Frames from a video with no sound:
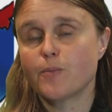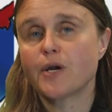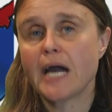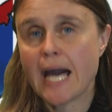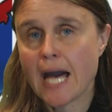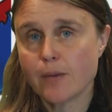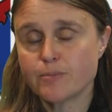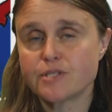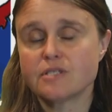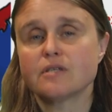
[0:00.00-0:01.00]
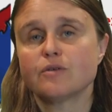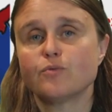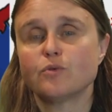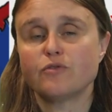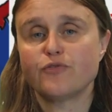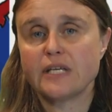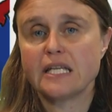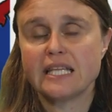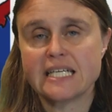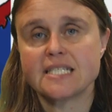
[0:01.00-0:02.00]
perhaps would
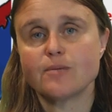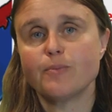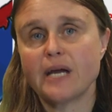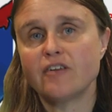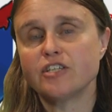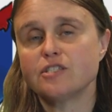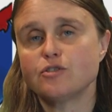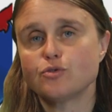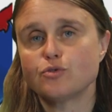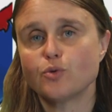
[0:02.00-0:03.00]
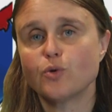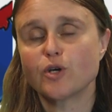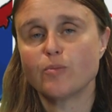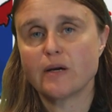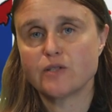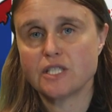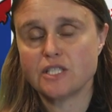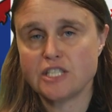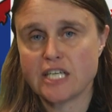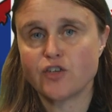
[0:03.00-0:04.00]
feel less embarrassed to talk about
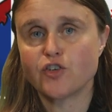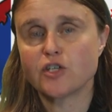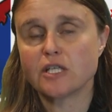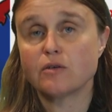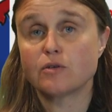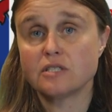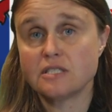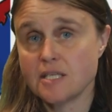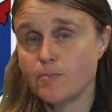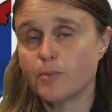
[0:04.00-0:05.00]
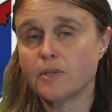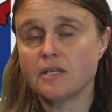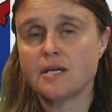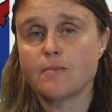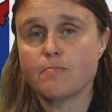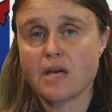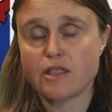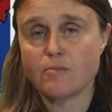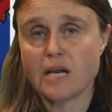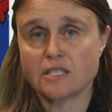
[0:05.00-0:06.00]
general or simple
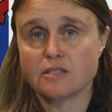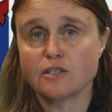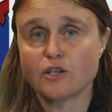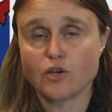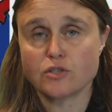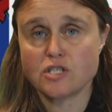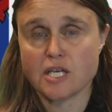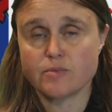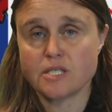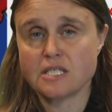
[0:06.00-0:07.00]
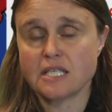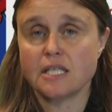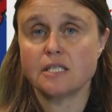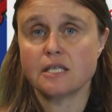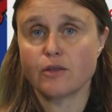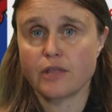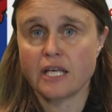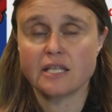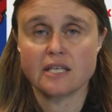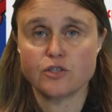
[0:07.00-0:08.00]
mathematical concepts that they
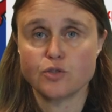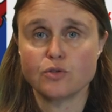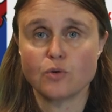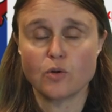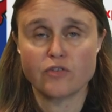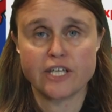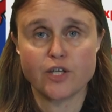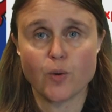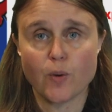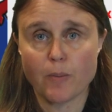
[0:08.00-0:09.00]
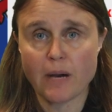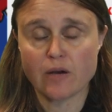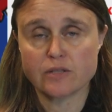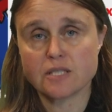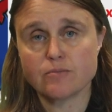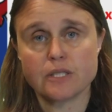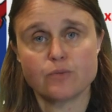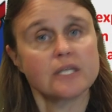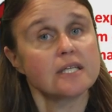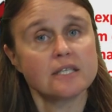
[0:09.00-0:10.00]
think they should already know about.
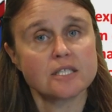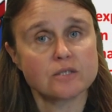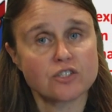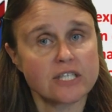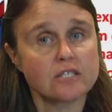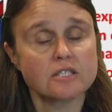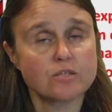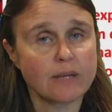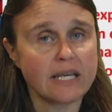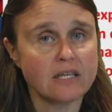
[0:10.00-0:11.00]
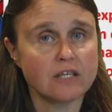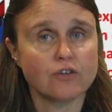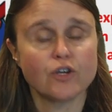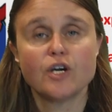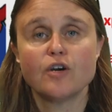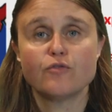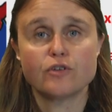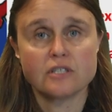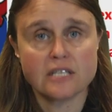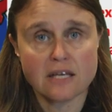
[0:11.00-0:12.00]
But when they try to explain it
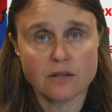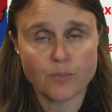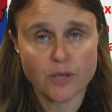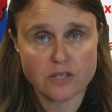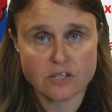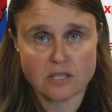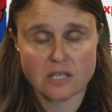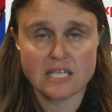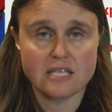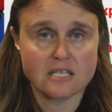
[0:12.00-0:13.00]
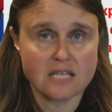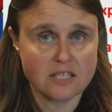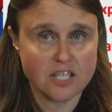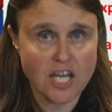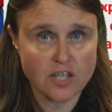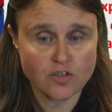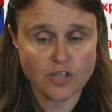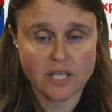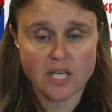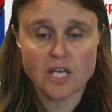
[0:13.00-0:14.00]
for another person in another
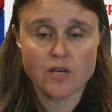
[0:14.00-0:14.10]
country